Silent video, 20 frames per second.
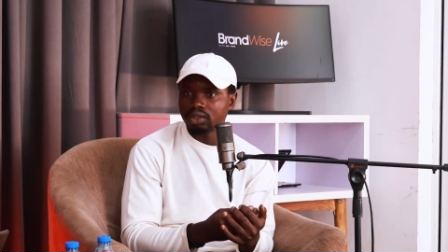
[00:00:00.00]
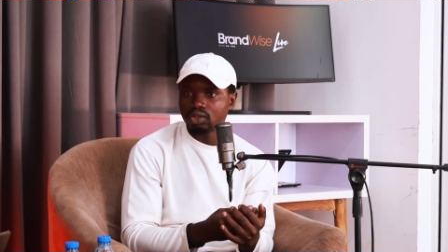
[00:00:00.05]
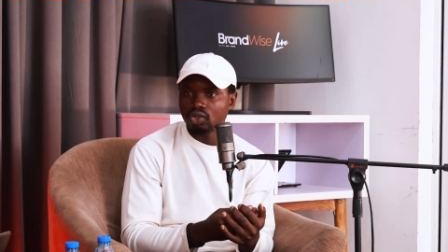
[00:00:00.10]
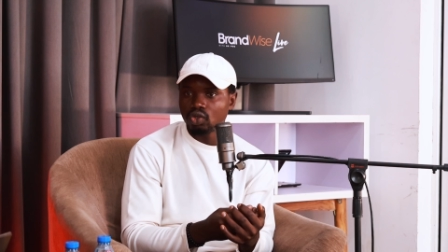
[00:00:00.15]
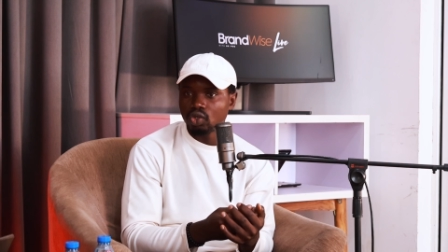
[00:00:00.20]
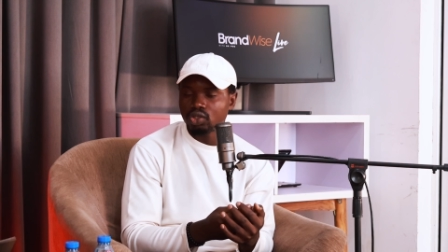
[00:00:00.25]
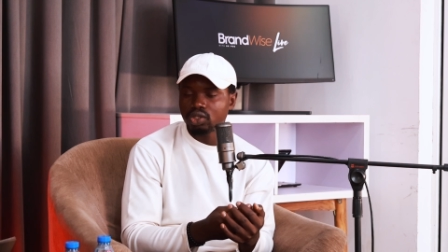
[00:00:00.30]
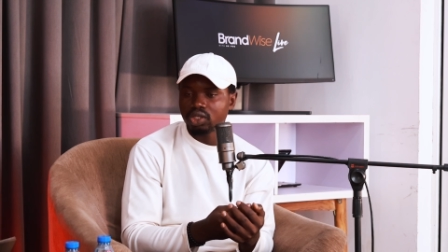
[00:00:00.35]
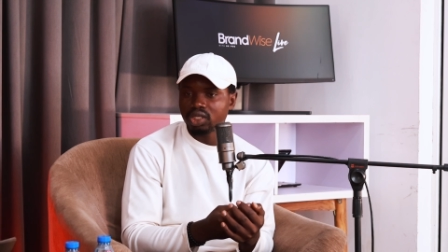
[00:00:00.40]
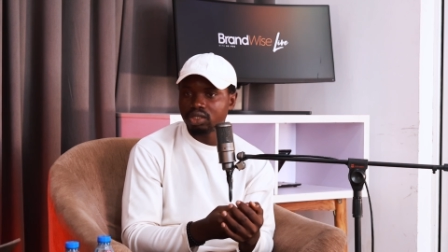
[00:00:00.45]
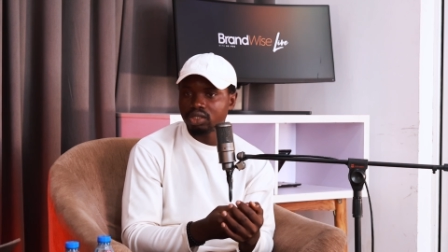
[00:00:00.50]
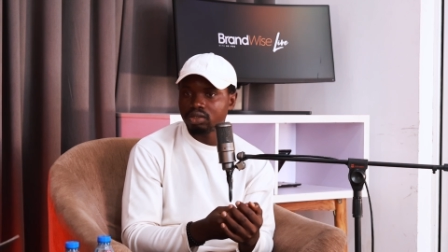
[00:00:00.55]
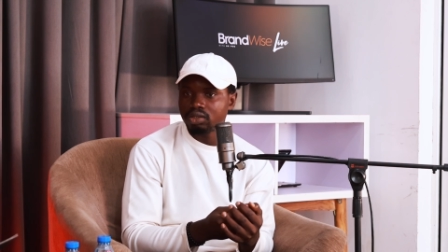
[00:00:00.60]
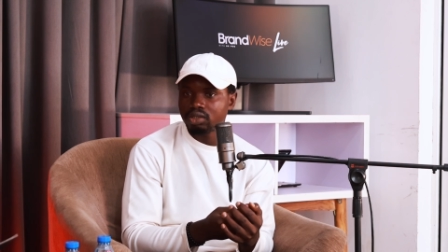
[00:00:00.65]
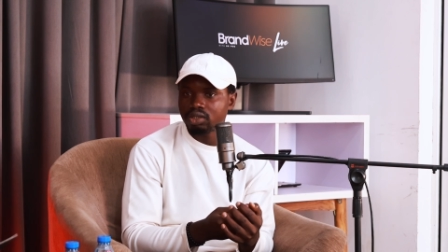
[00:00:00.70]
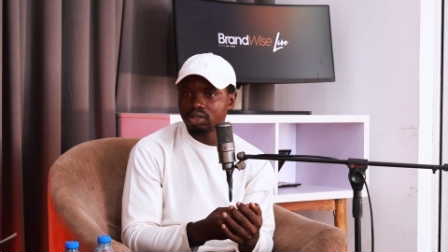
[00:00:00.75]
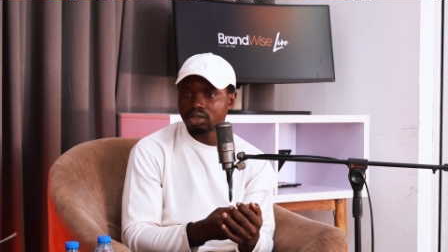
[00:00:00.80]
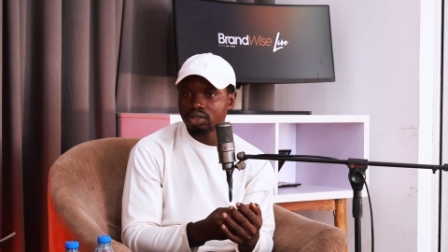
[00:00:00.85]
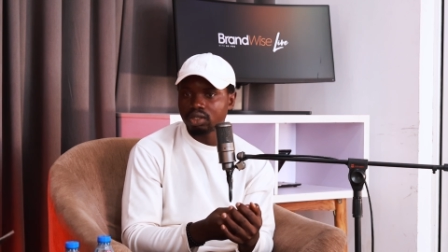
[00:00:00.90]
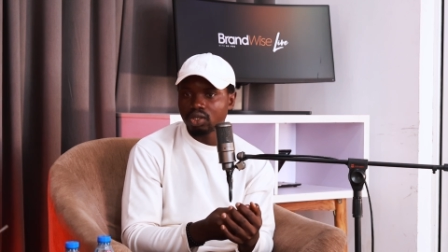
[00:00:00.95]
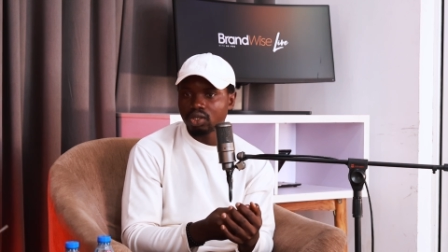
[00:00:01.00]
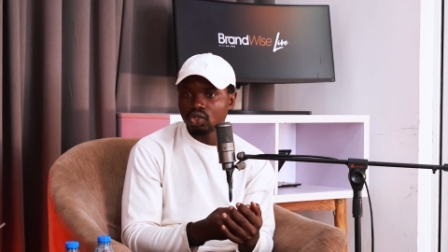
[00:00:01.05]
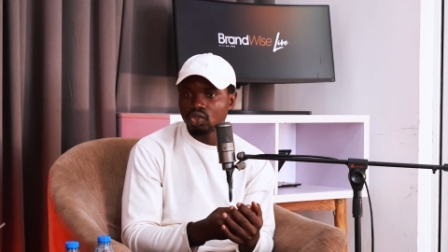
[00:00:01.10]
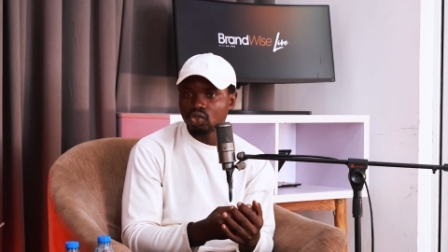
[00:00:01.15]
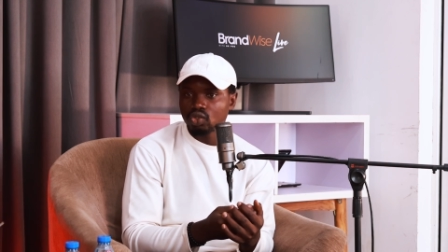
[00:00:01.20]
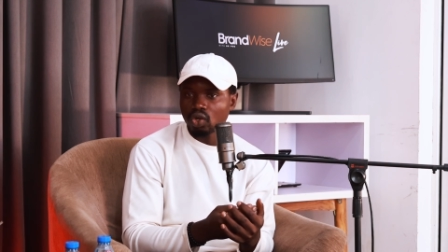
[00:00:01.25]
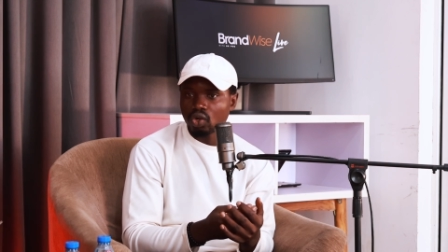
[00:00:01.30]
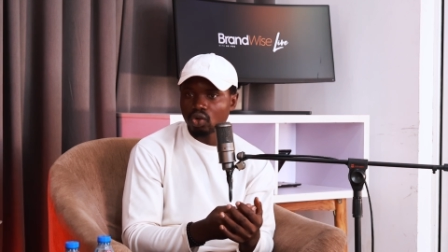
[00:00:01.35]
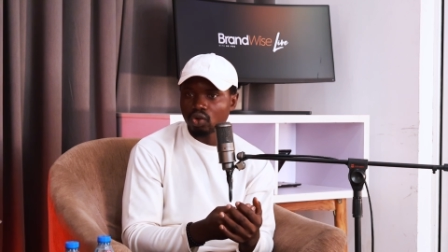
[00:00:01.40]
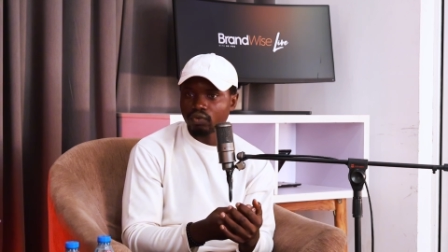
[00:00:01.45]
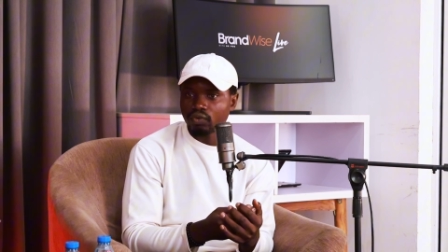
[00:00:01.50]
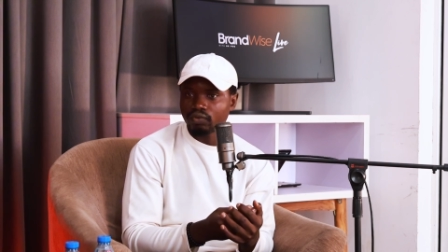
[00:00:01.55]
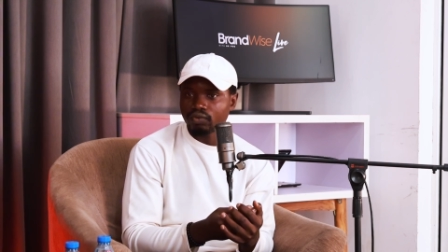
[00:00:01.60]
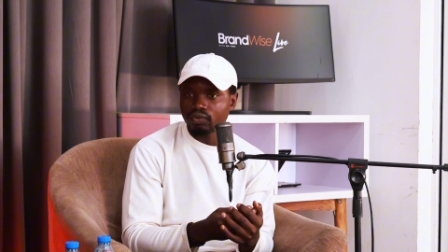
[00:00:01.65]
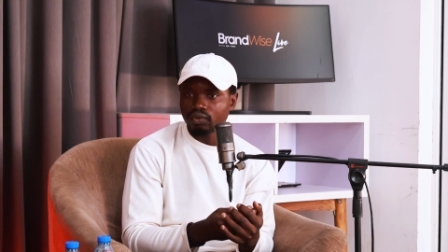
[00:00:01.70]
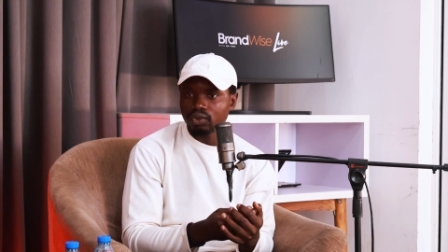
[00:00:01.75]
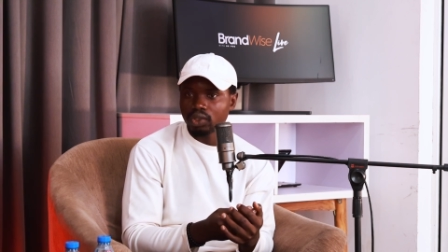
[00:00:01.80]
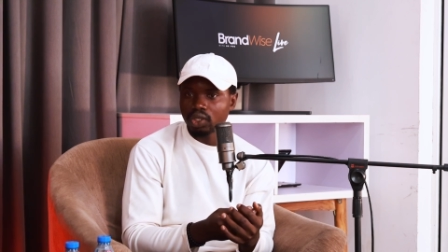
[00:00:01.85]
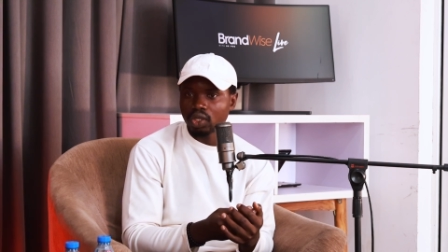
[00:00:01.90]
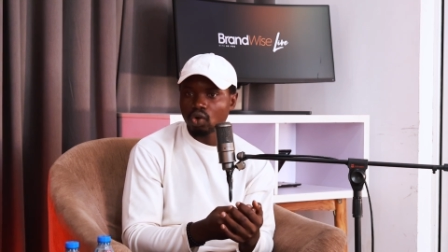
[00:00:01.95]
And those things sort
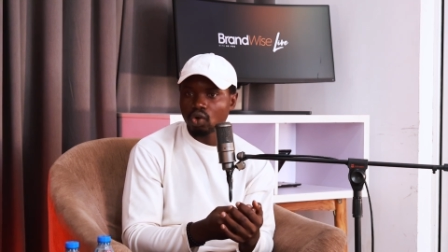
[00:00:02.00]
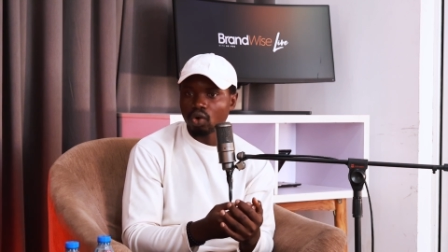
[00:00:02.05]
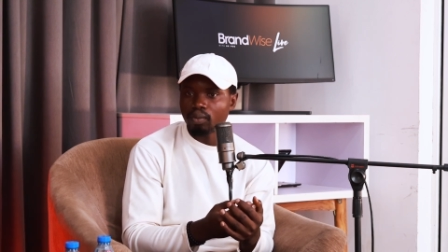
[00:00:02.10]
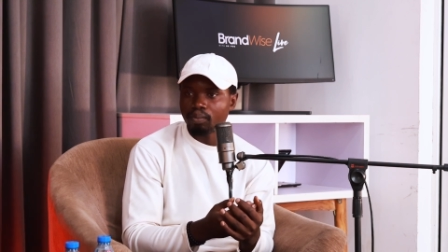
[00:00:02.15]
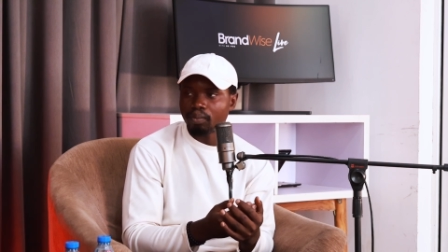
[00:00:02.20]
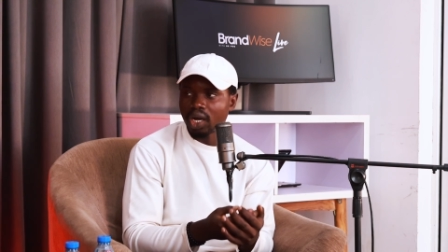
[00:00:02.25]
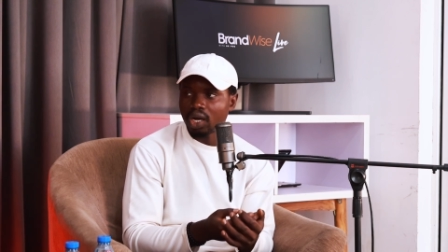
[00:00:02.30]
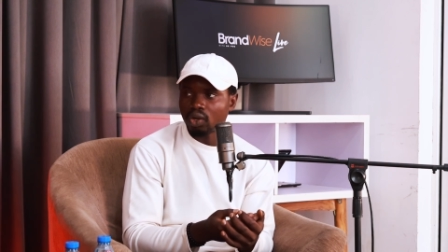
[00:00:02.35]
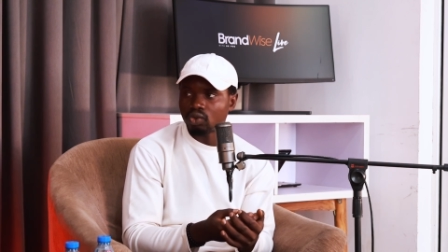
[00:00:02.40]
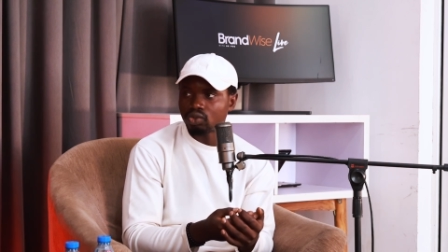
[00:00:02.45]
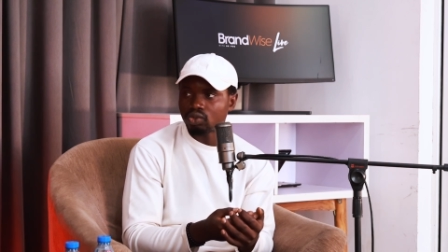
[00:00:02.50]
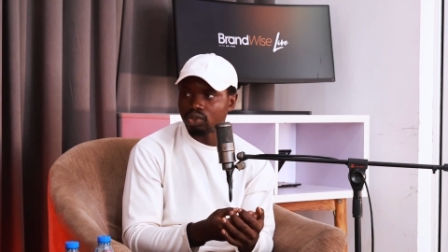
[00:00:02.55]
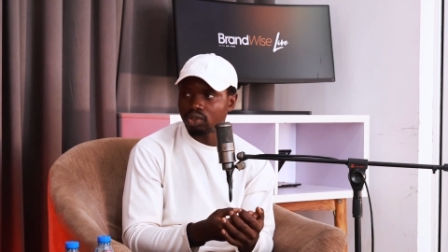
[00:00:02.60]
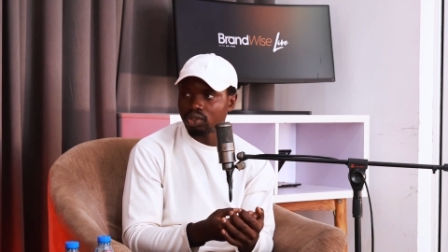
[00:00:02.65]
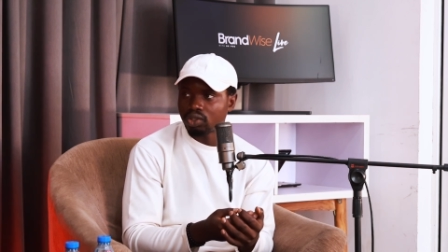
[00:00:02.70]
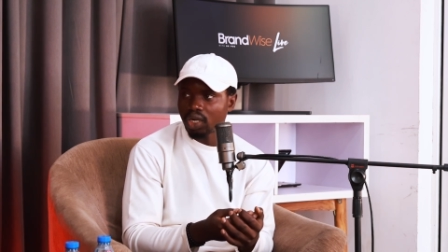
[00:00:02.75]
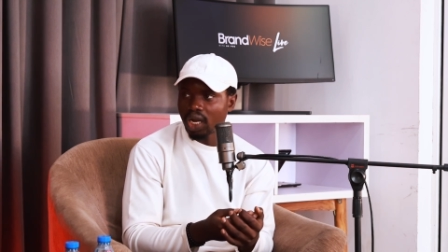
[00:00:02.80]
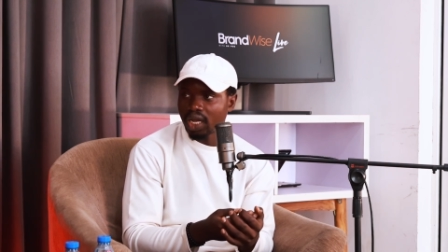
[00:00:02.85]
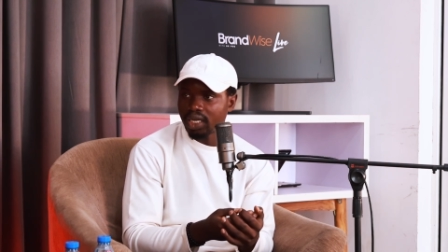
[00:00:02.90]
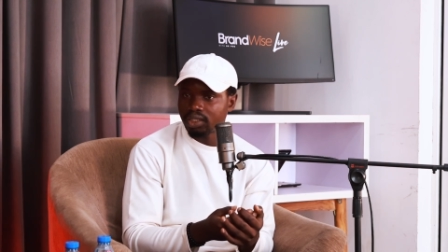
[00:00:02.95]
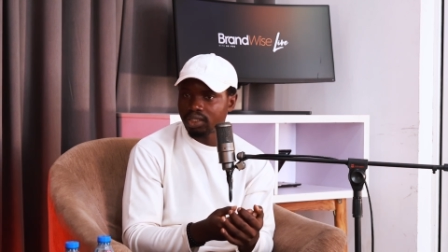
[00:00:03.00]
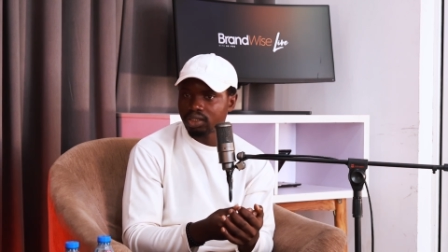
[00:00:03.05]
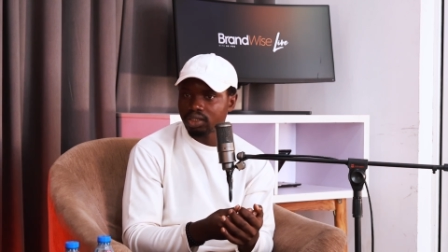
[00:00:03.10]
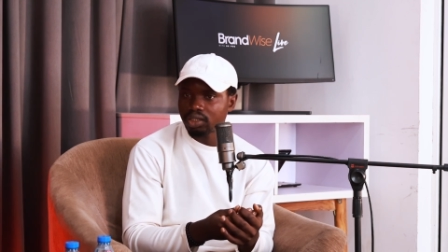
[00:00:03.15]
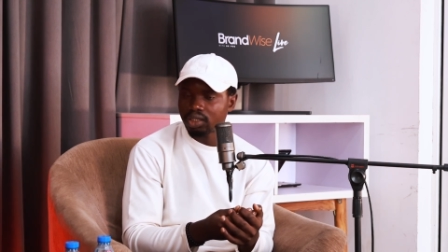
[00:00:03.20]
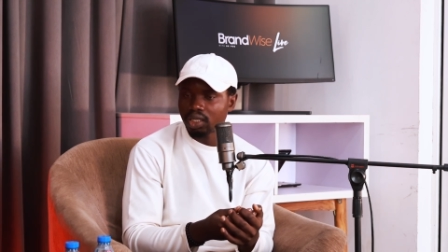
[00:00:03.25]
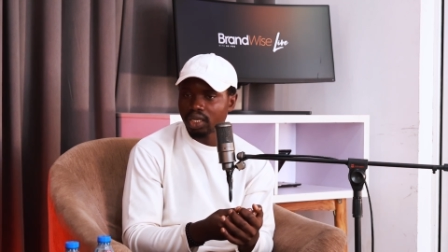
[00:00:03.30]
of they compound, right?